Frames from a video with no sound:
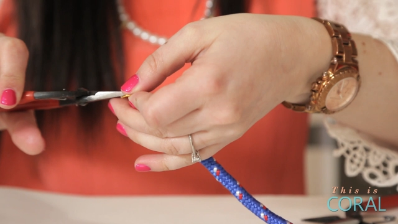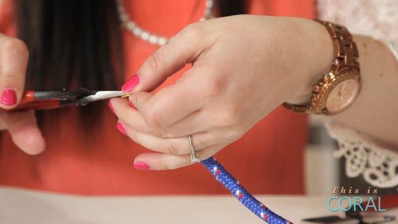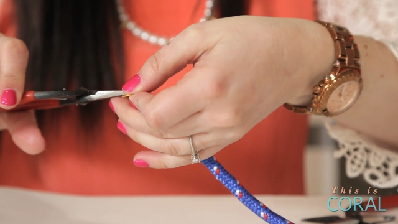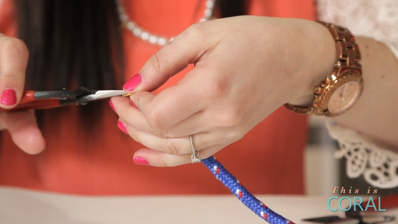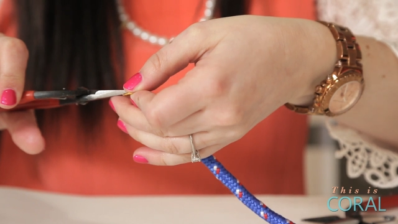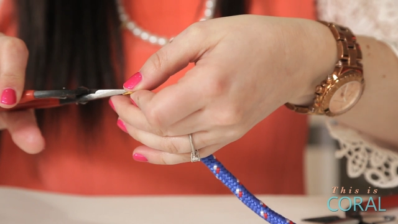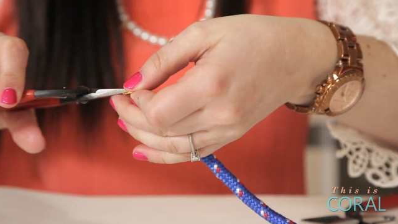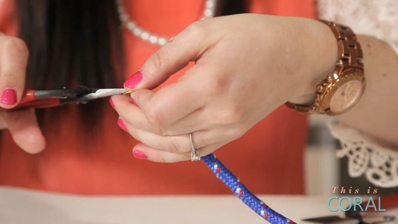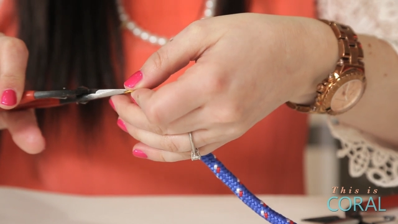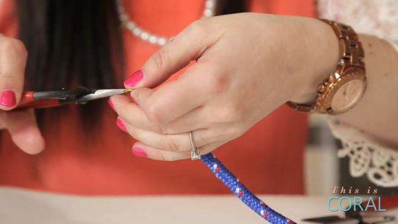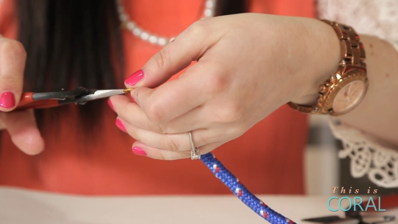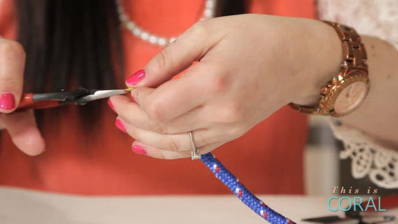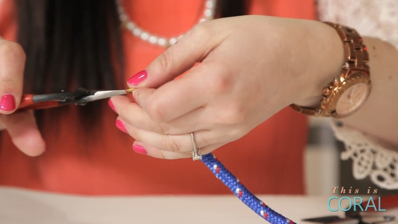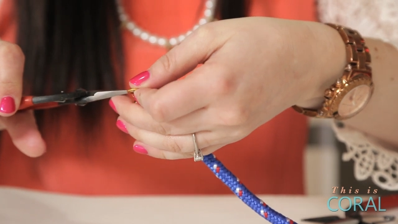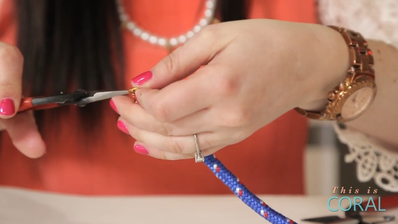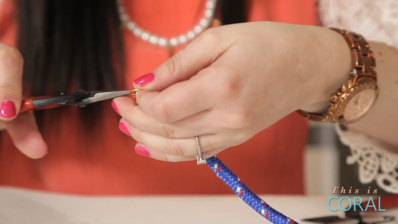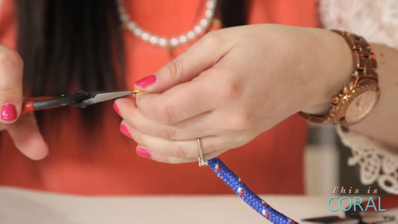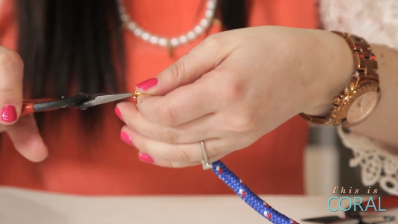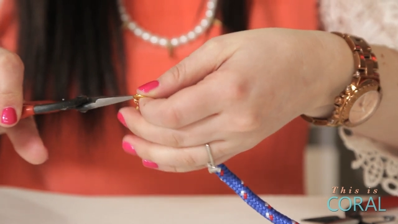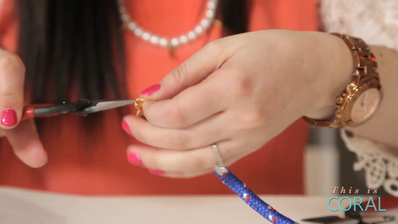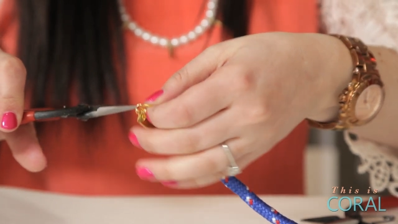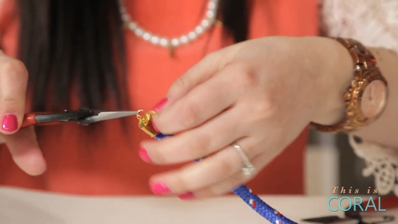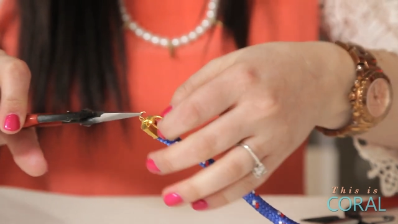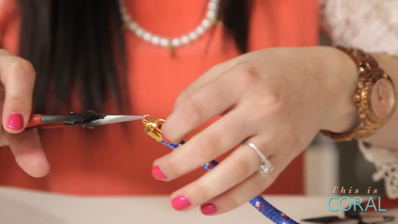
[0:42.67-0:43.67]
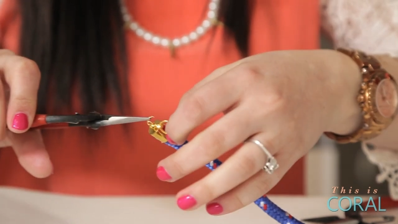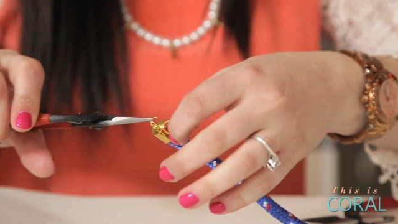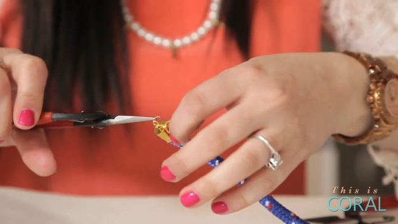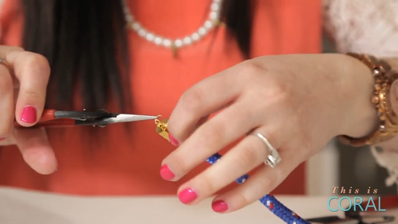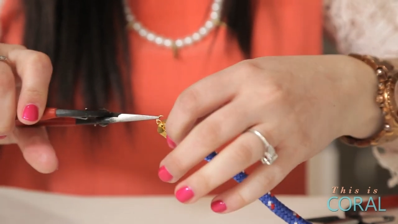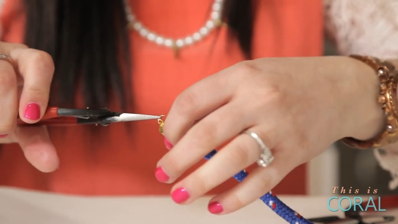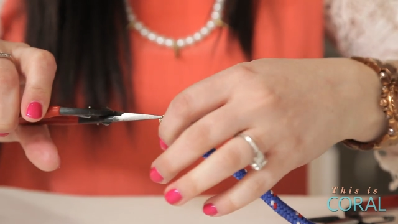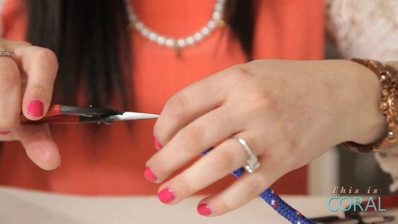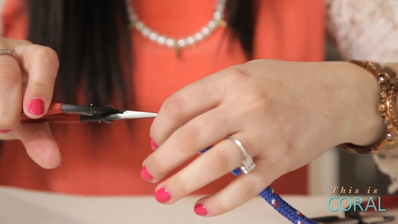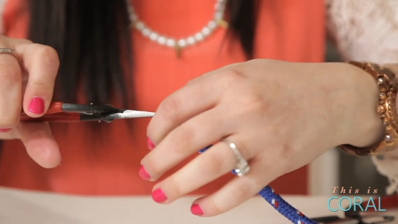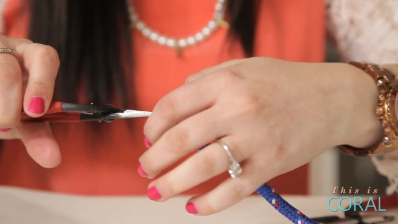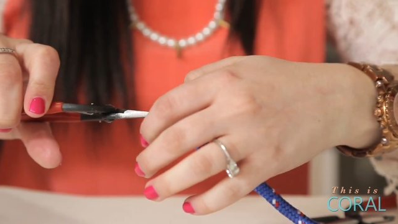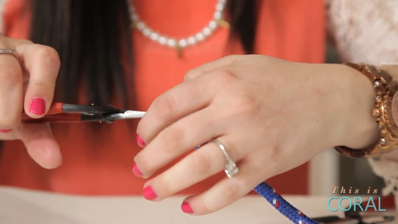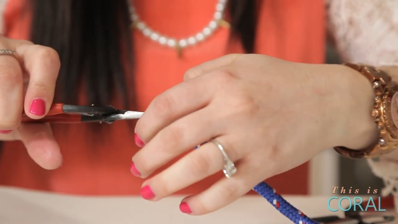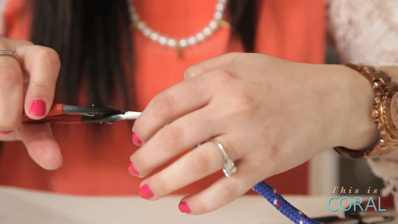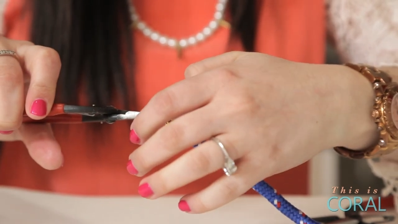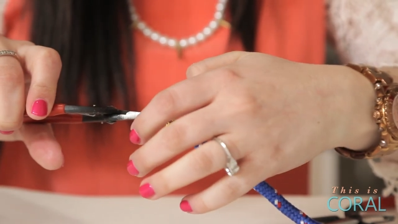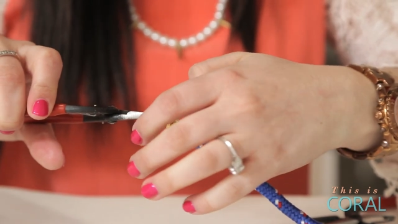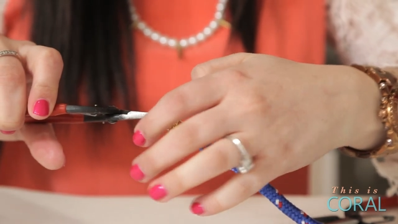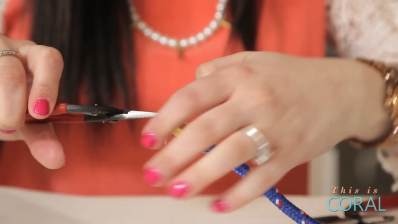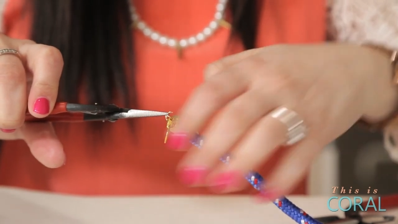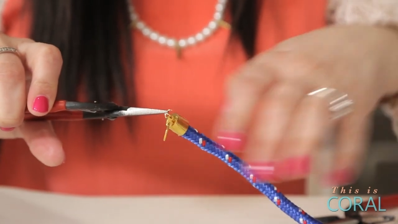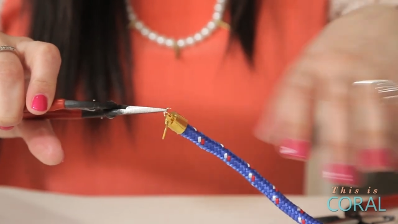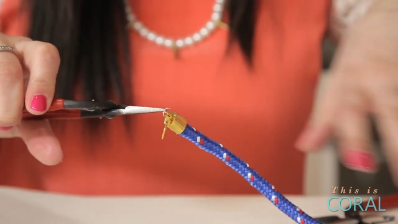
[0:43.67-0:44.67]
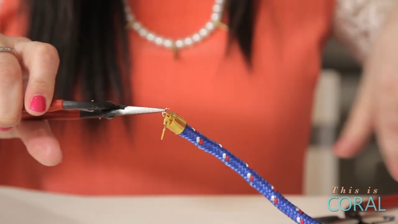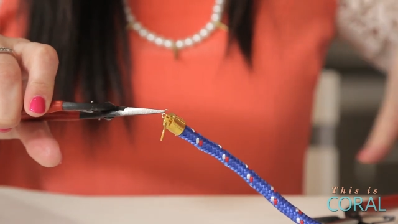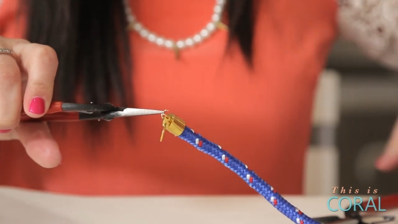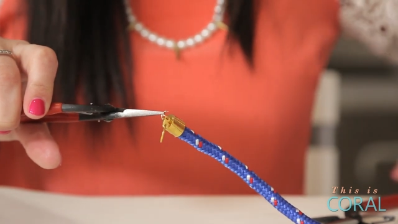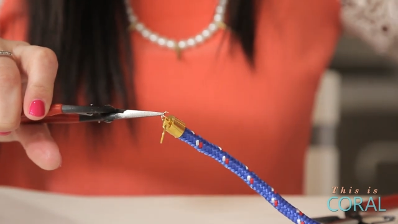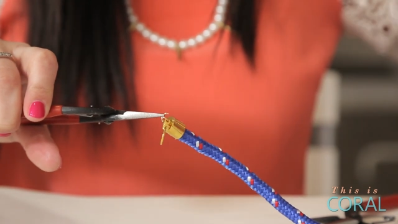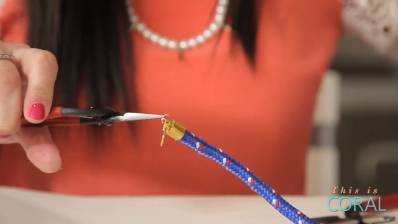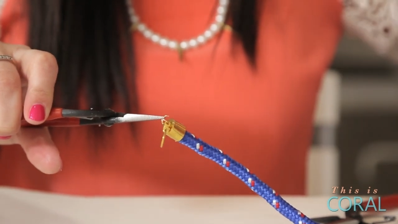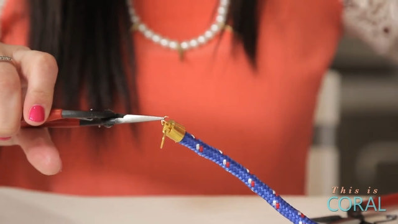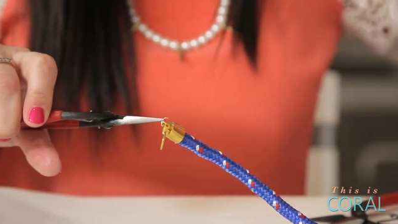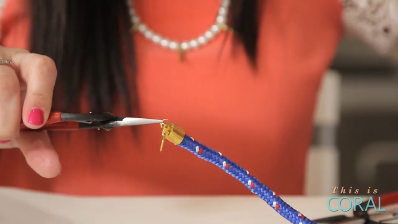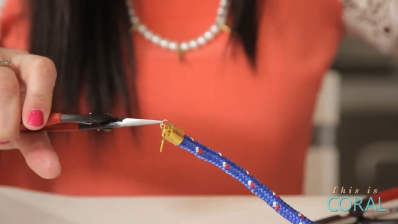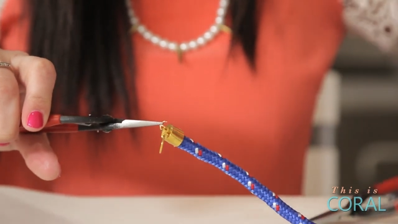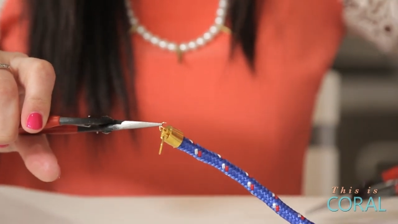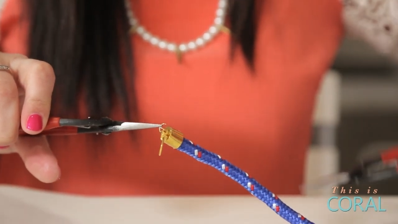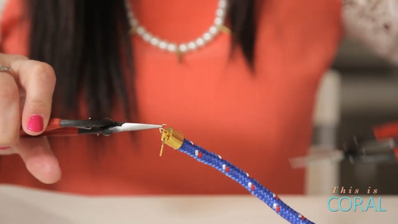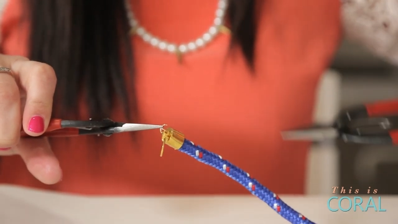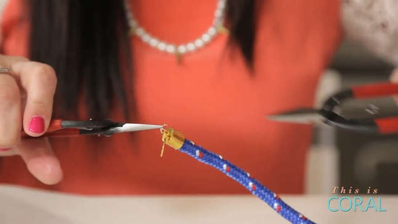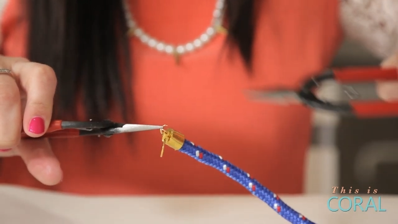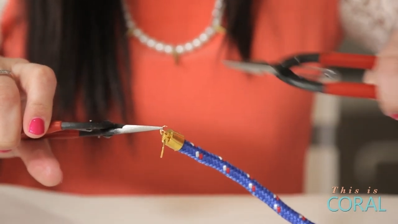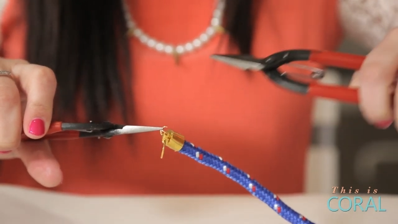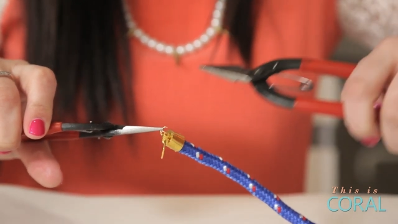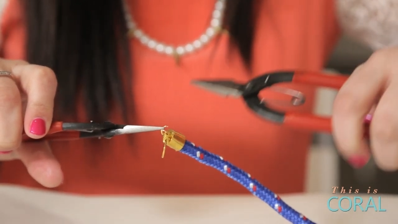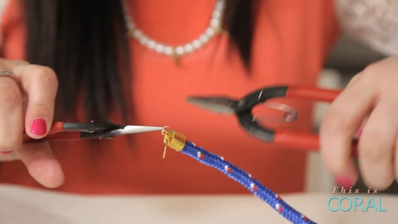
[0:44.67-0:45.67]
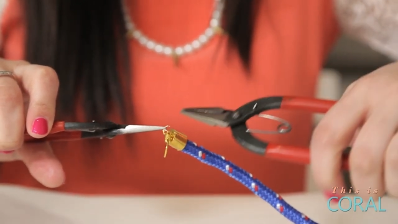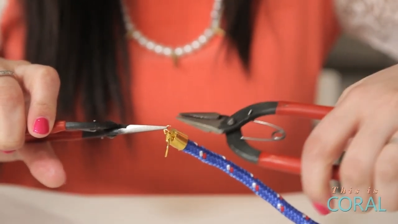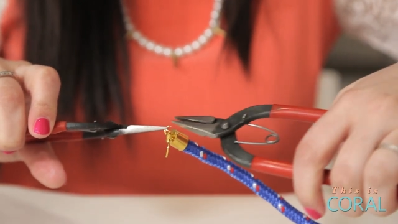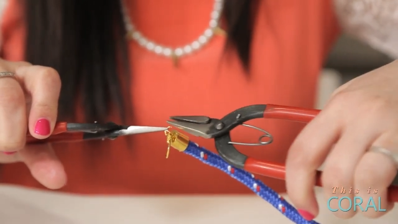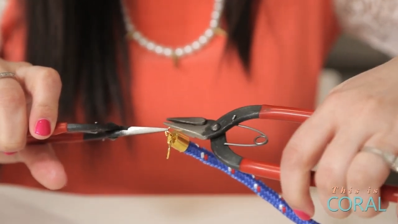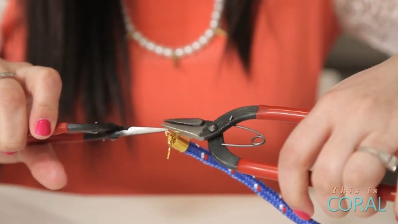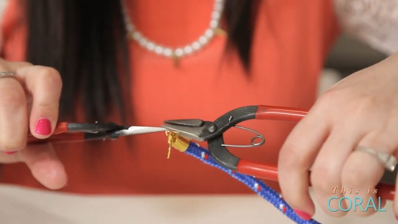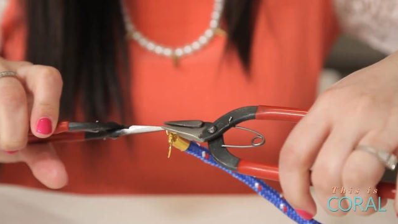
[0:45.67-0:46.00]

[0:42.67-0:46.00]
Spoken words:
Nobody's mouth can be seen.